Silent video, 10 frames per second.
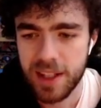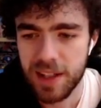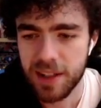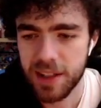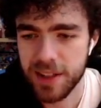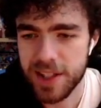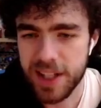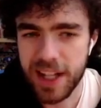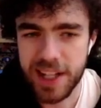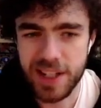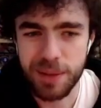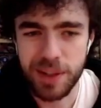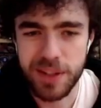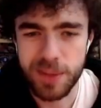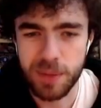Oh, this card actually, when
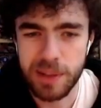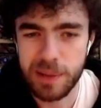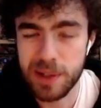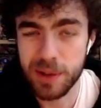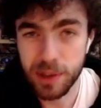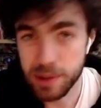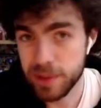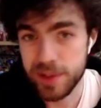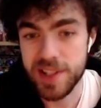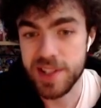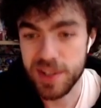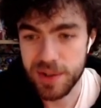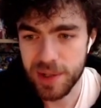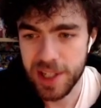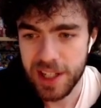one of your normal monsters is
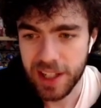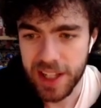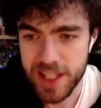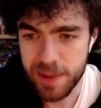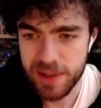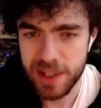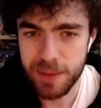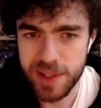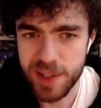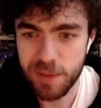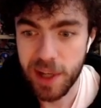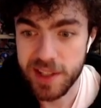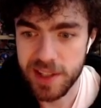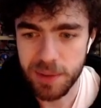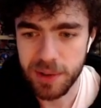destroyed, can special summon itself back
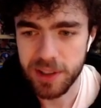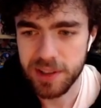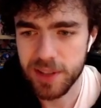to the board.